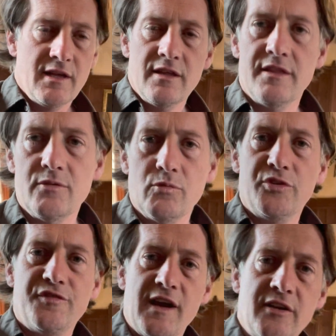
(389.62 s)
that was
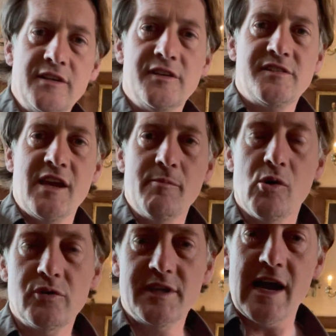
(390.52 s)
found in the same
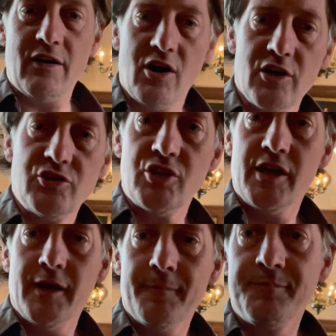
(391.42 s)
old garage.
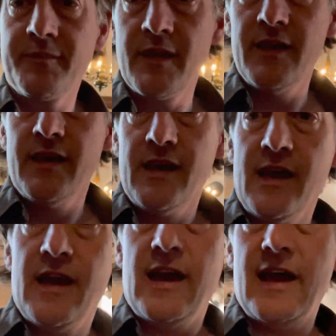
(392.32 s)

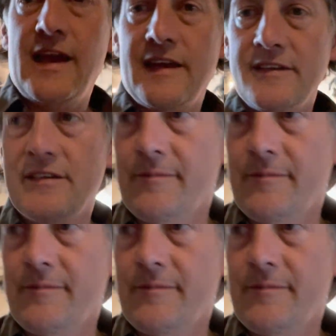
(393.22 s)
And